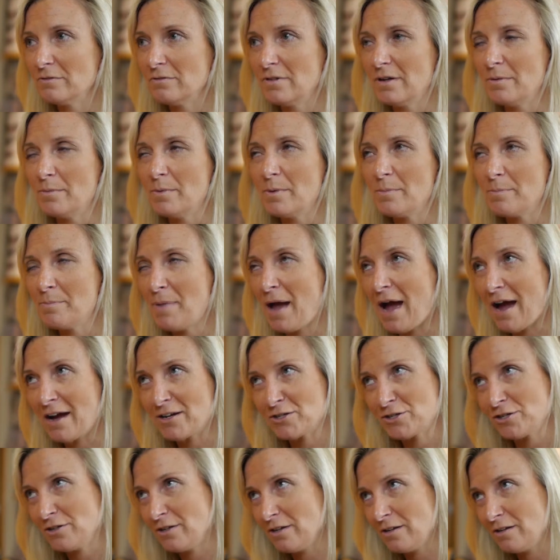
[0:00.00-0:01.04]
I am
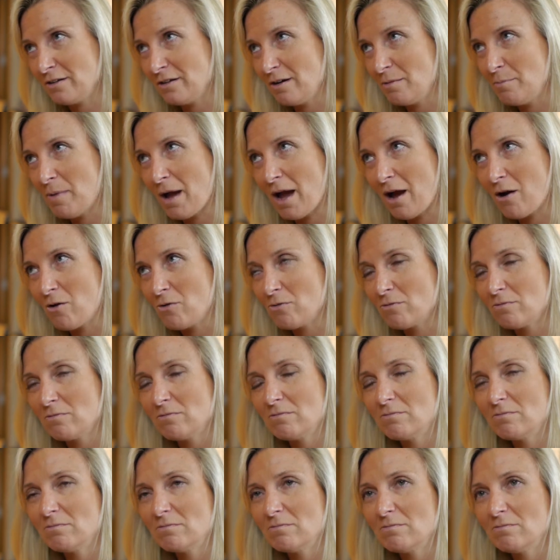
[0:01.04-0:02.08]
passionate about
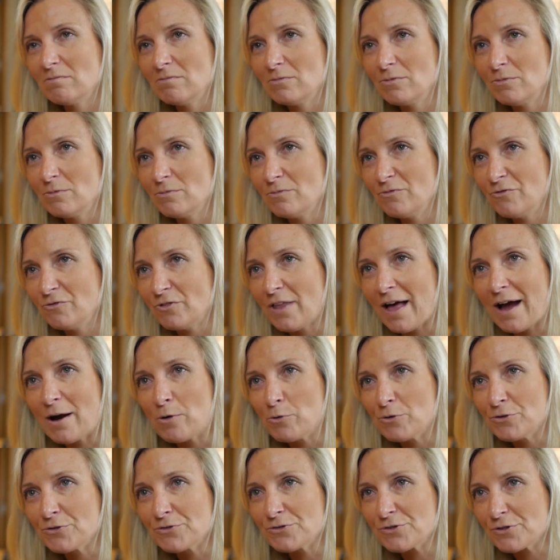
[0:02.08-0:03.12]

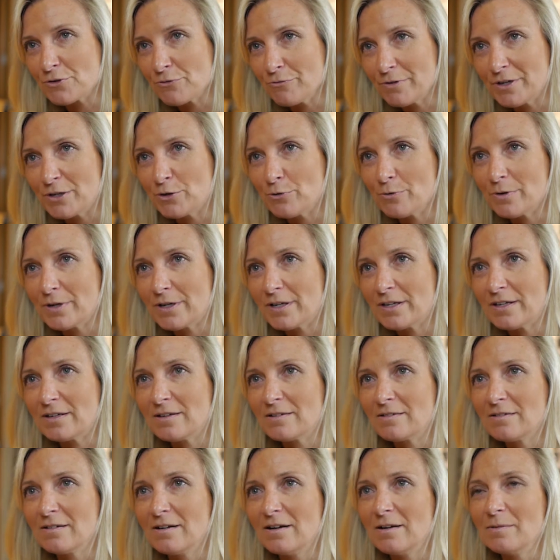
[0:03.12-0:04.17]
flowers, greenery,
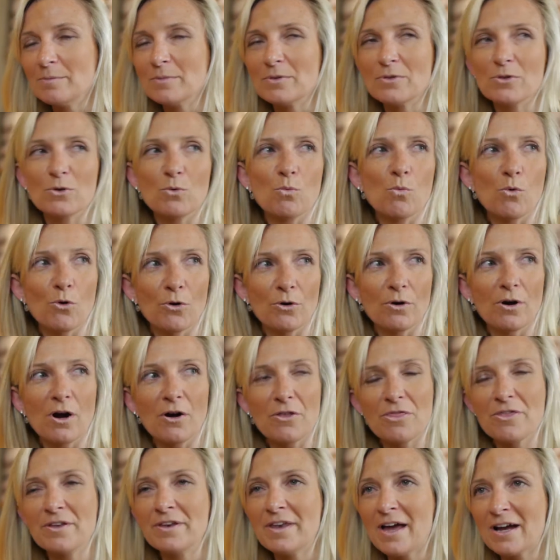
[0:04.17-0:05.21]
um, the, wor-
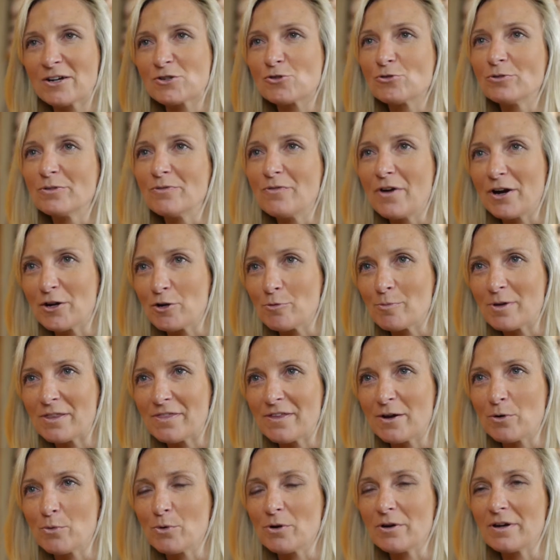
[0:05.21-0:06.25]
uh, the natural environment
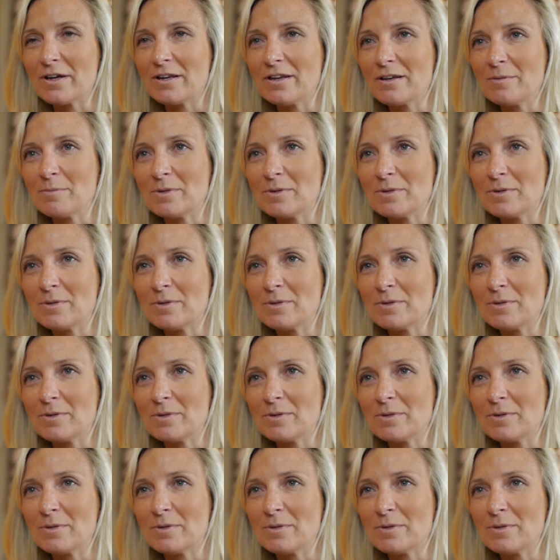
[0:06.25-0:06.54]
that we're in.